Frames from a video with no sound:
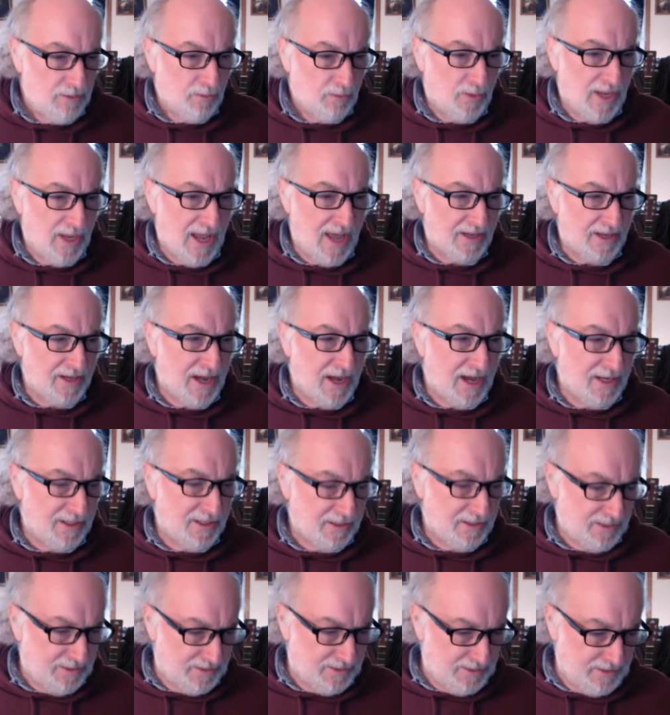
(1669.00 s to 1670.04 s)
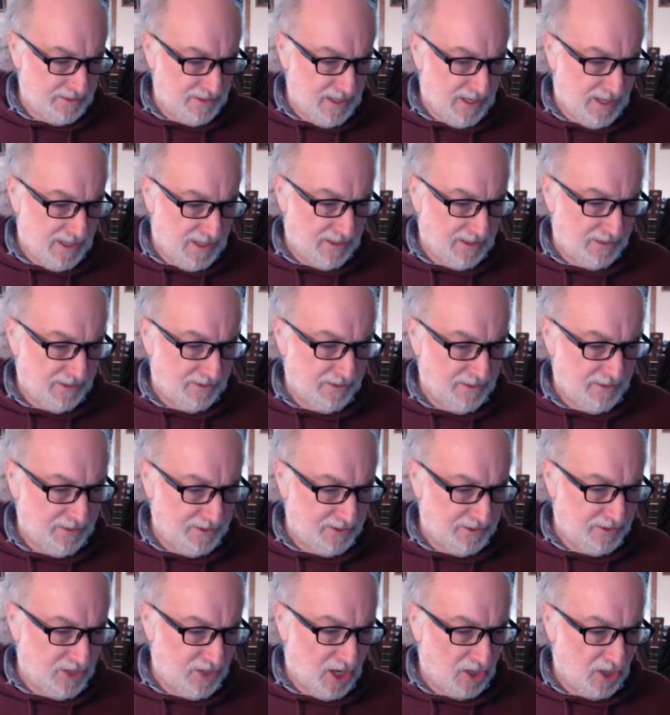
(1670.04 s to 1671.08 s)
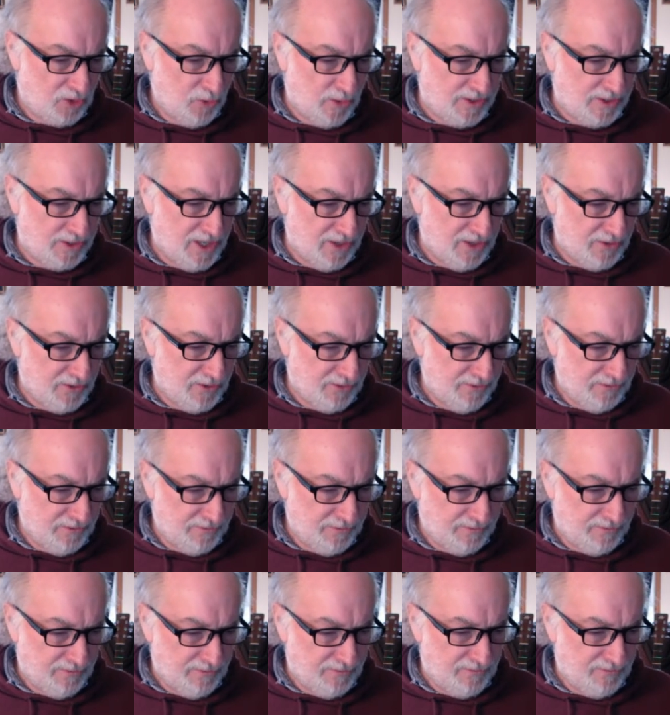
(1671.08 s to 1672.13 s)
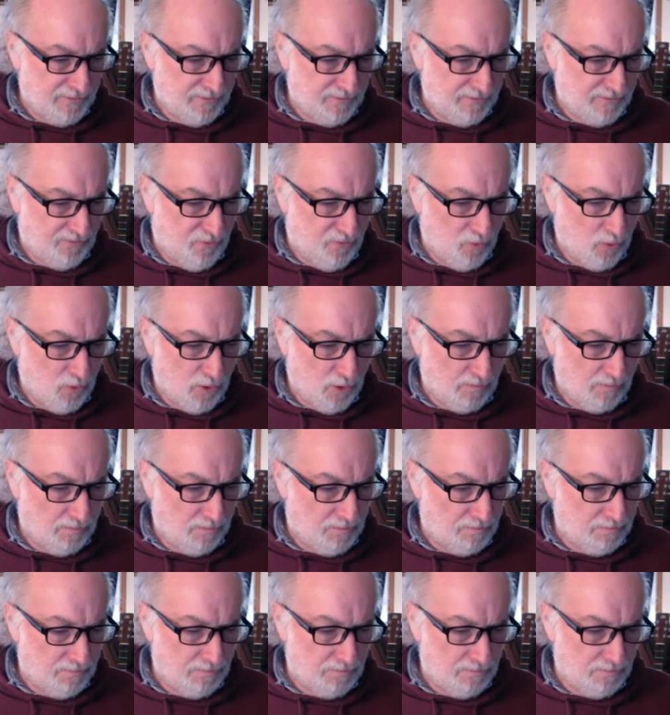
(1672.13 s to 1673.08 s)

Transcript: We had not talked to each other for